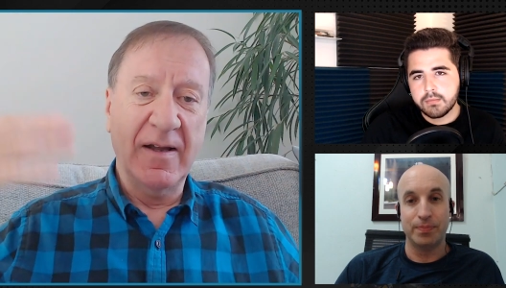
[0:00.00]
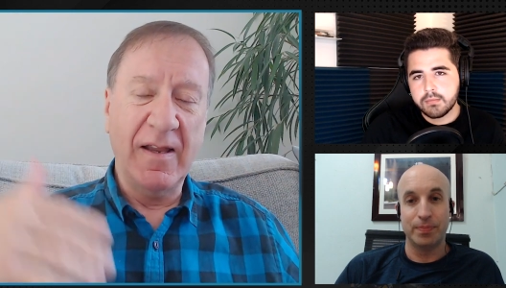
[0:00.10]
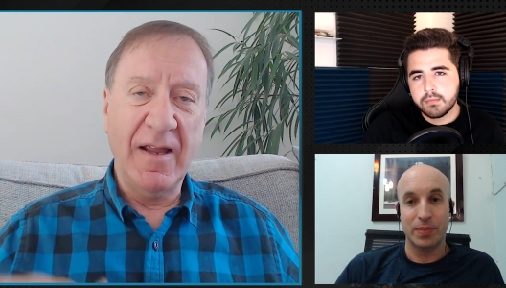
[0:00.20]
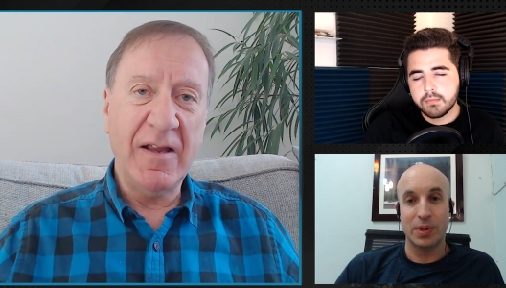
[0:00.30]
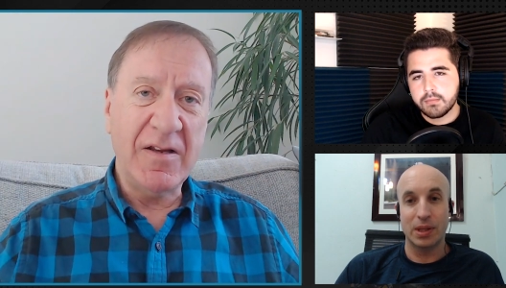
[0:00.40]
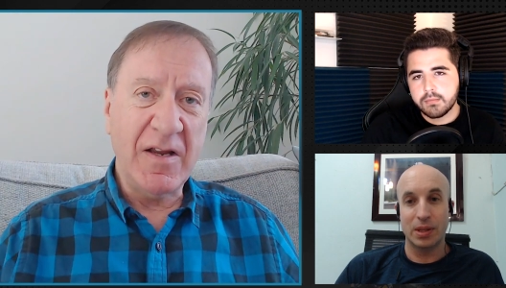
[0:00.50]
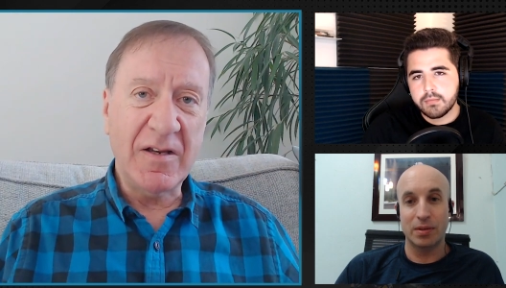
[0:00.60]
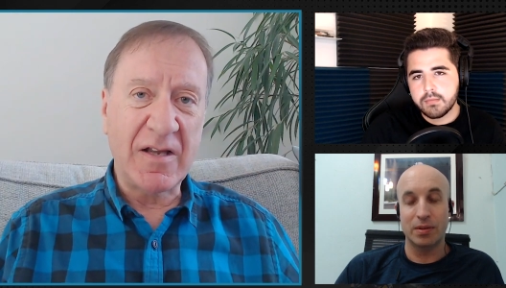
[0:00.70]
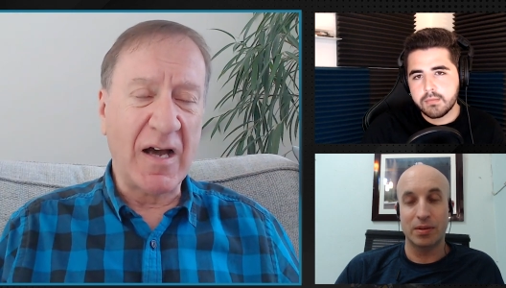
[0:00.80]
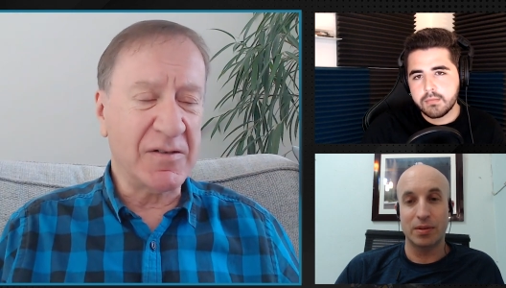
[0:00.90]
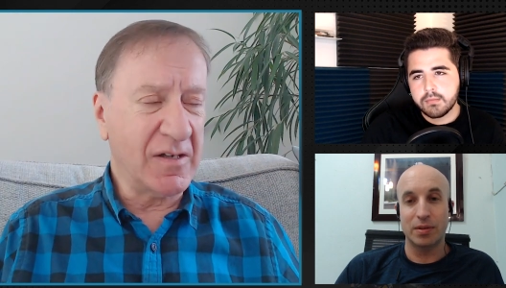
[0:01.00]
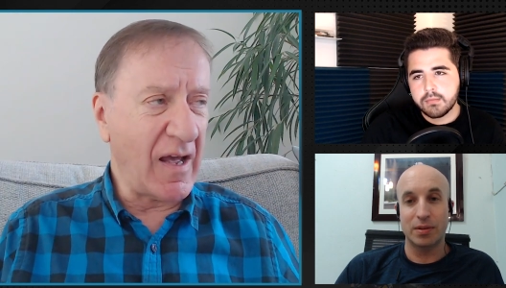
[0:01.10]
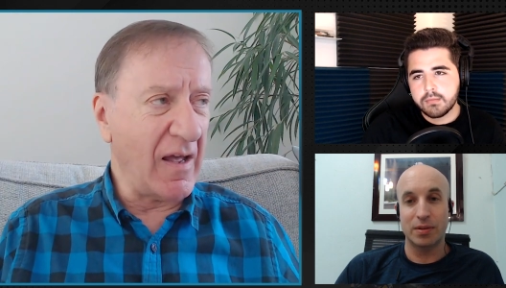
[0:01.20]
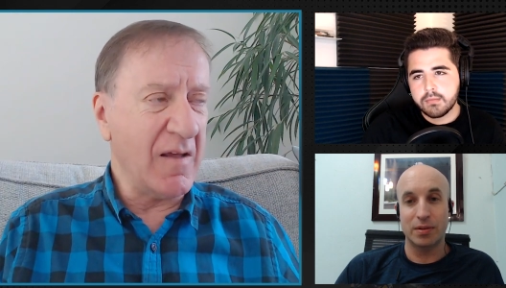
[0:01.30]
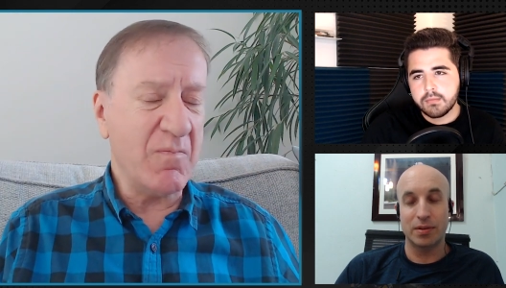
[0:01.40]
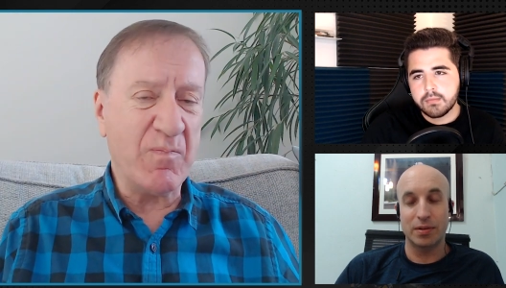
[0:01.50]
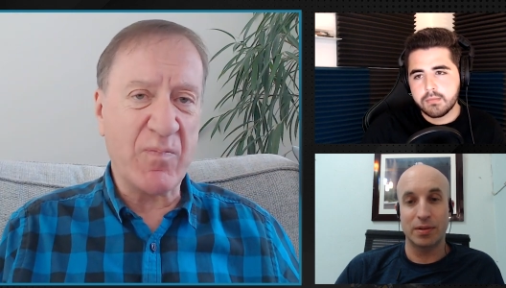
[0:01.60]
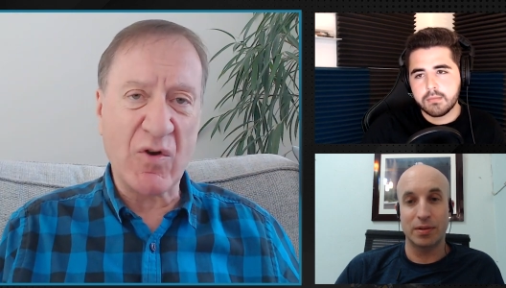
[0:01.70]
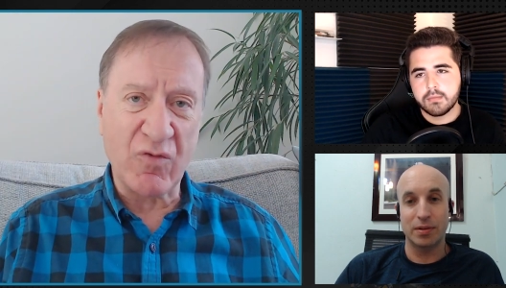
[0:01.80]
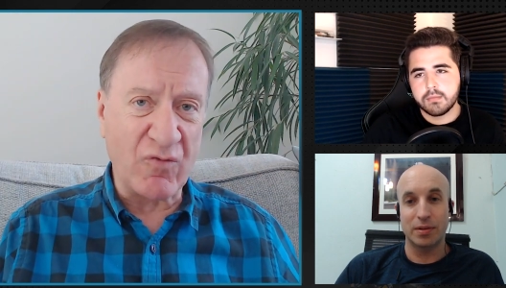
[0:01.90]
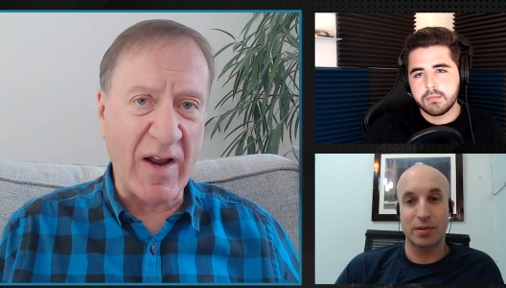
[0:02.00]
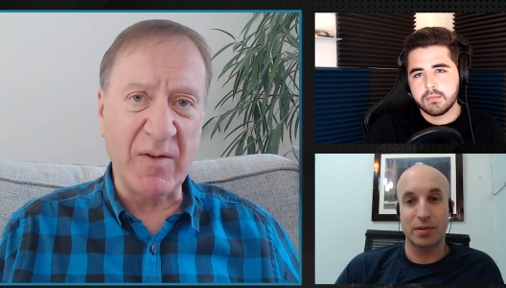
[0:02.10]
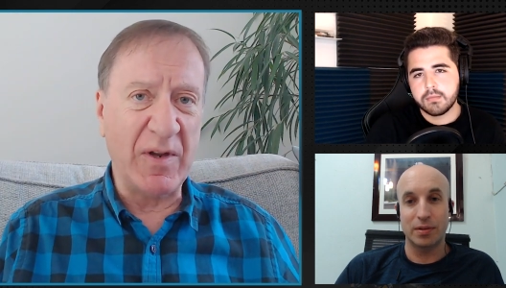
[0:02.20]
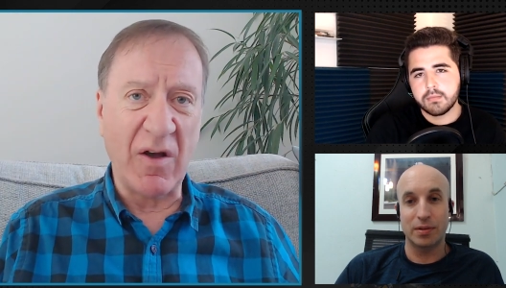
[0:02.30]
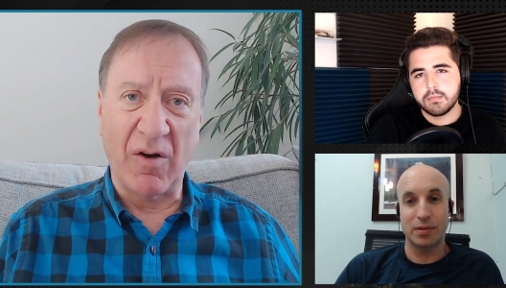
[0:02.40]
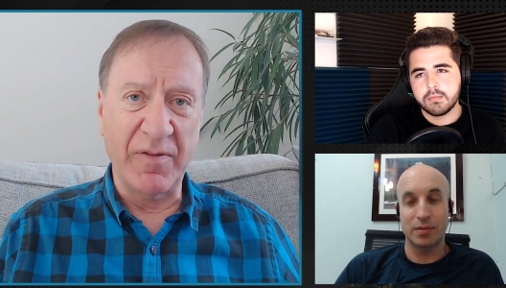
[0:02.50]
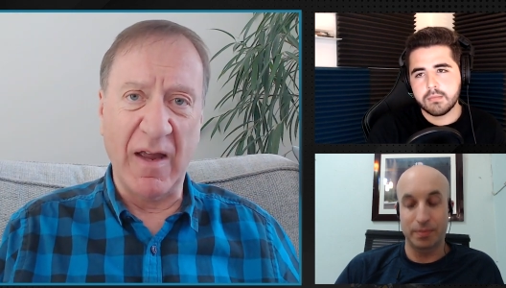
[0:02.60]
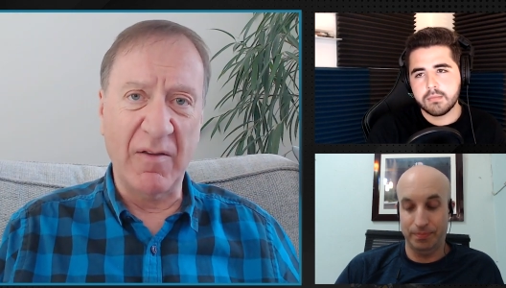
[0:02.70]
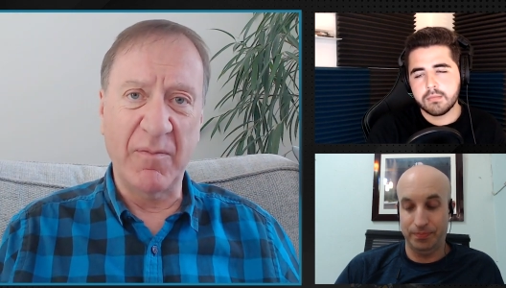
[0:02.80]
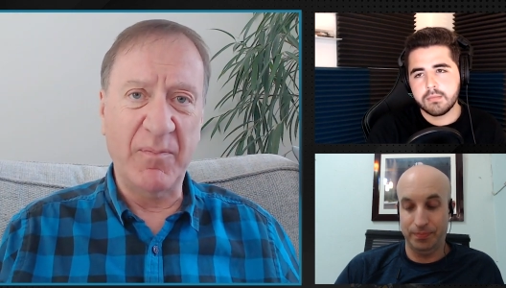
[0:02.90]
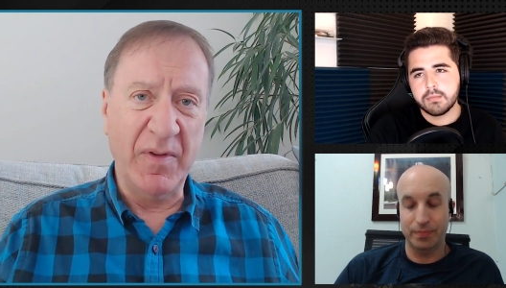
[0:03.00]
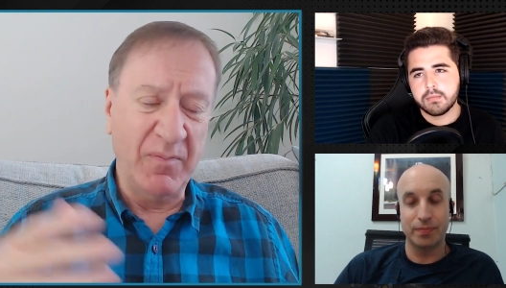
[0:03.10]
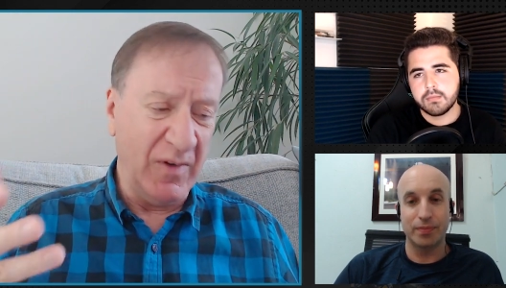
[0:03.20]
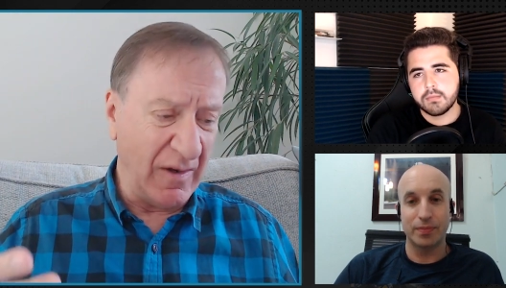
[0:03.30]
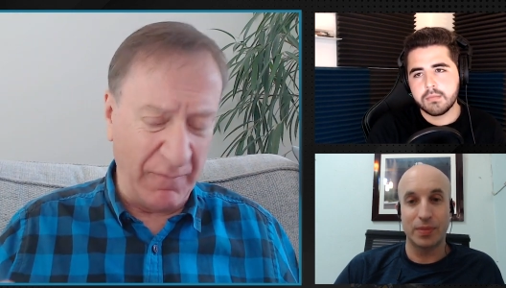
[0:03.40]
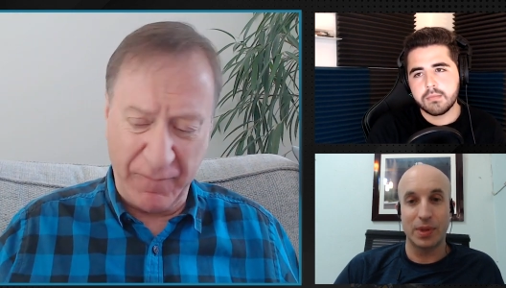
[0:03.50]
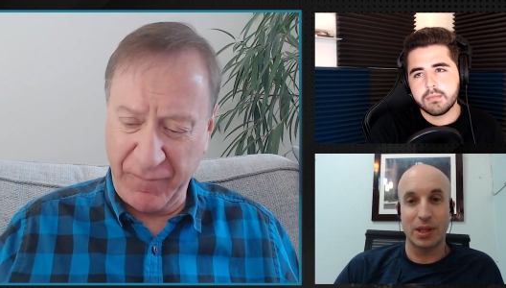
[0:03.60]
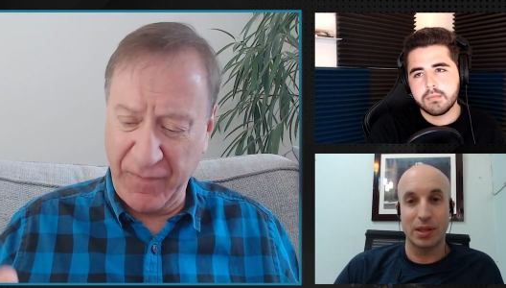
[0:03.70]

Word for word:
Speaker 1: and it does get incredibly hot there. The you can